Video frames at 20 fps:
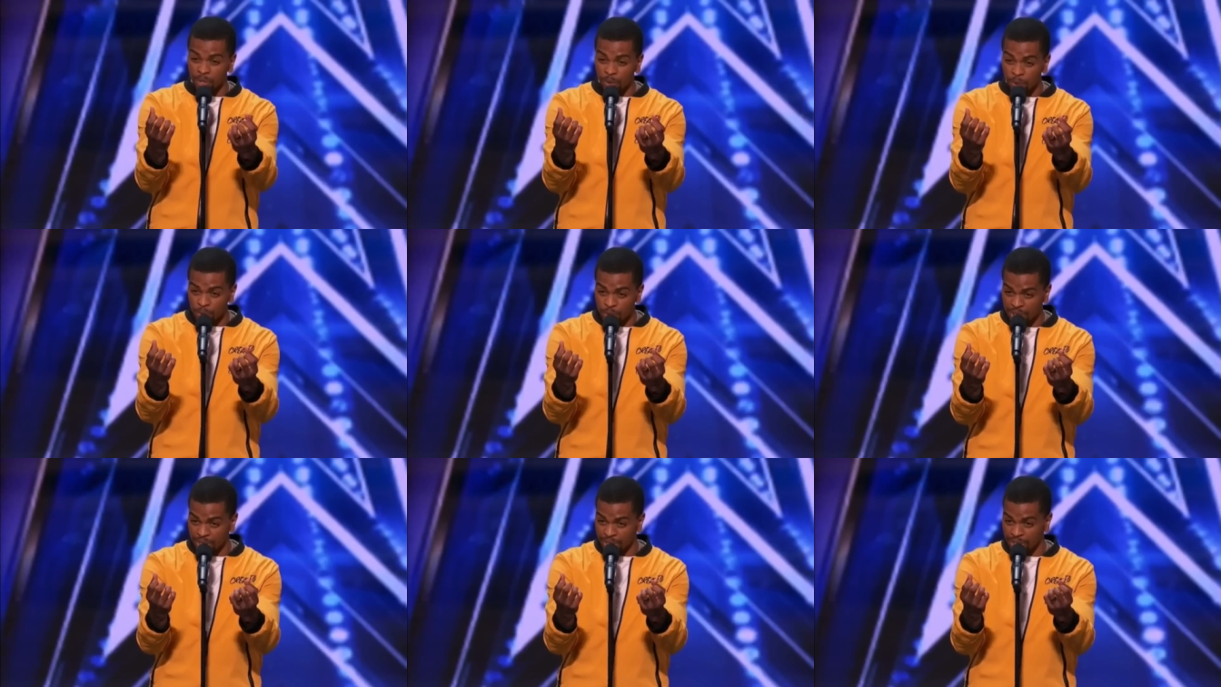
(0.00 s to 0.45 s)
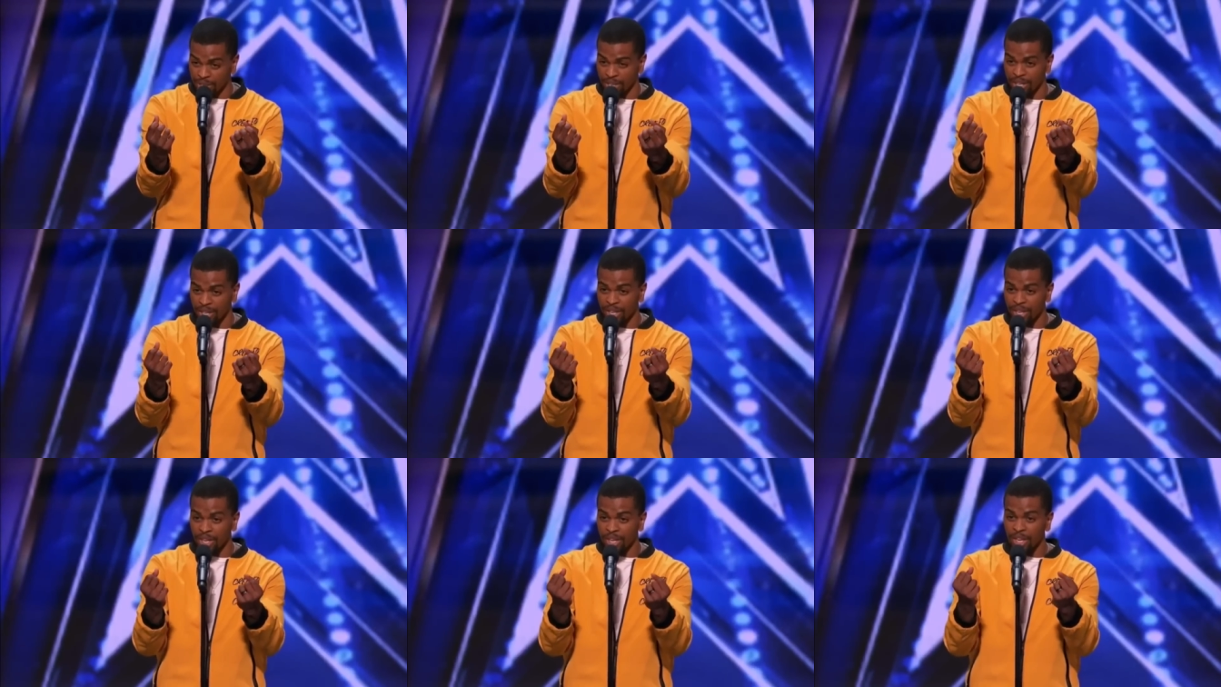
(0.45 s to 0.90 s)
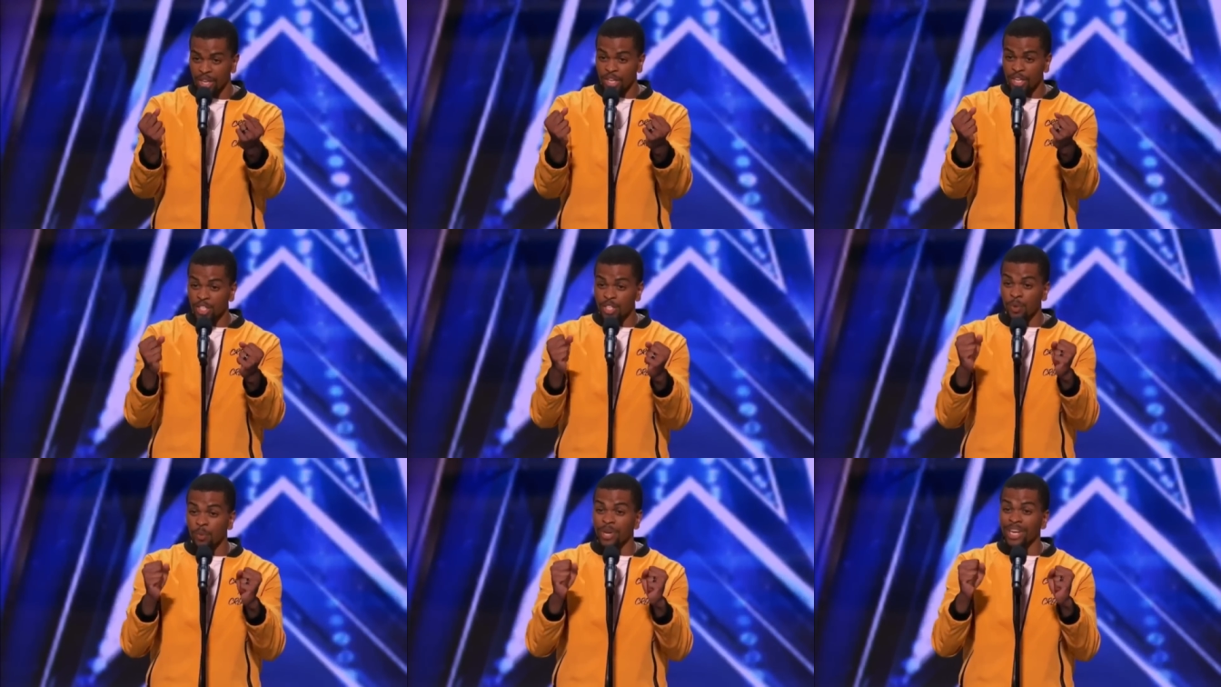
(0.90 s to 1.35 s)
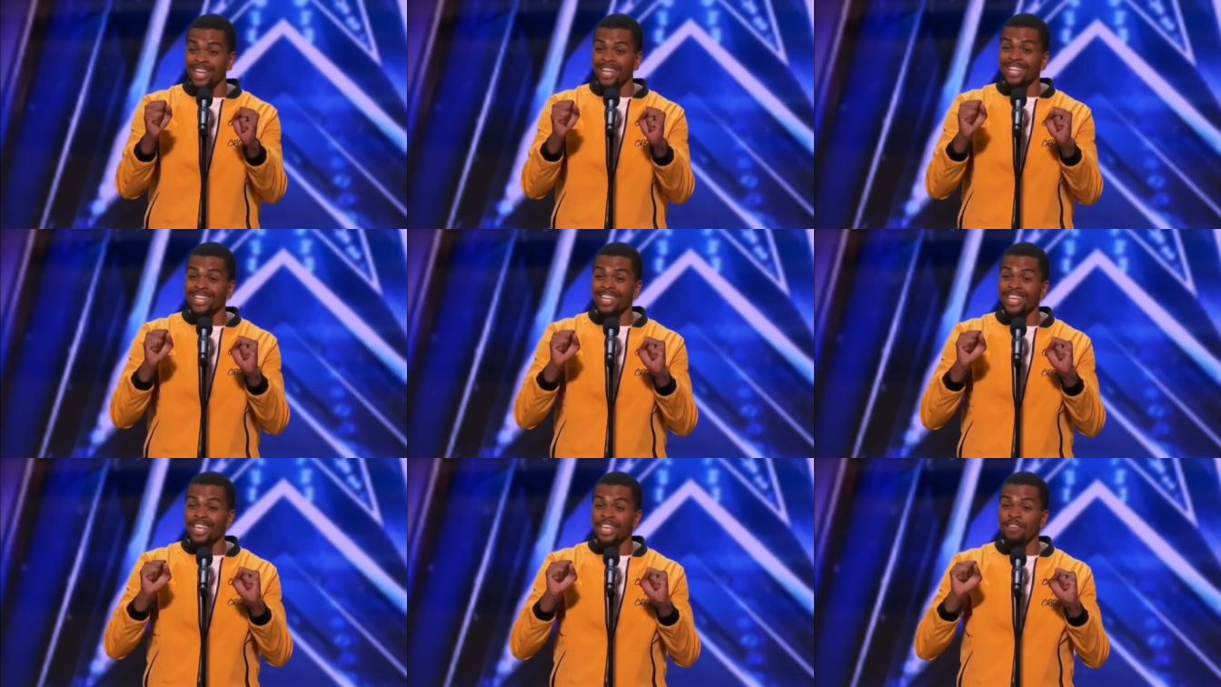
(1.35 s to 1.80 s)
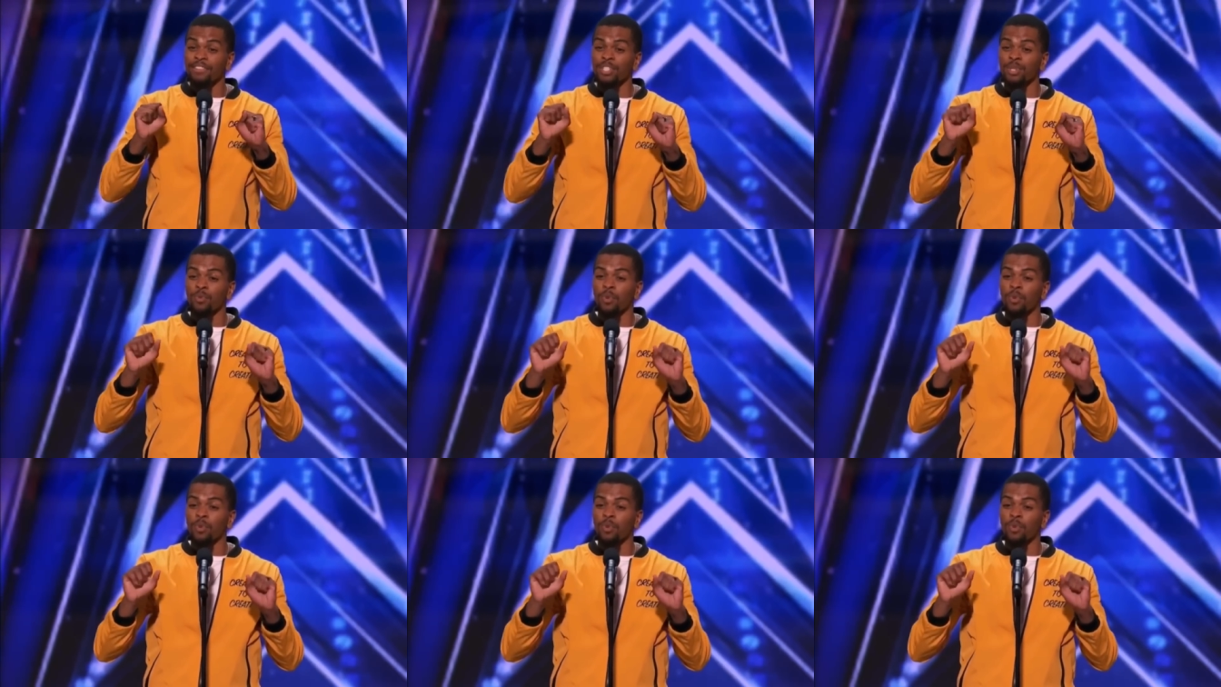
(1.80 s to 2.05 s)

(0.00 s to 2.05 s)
it loosely, so when it leaves,